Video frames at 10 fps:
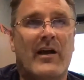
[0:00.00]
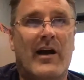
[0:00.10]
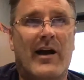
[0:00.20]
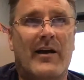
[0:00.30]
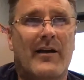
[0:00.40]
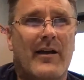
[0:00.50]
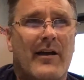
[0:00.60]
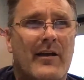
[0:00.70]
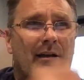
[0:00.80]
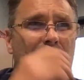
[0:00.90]
Uh,
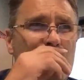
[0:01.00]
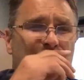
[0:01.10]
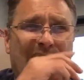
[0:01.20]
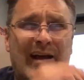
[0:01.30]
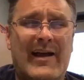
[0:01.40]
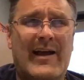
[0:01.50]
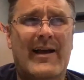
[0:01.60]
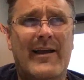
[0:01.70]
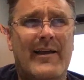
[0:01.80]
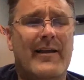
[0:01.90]

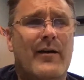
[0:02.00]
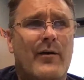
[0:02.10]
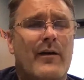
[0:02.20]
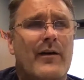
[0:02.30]
you know,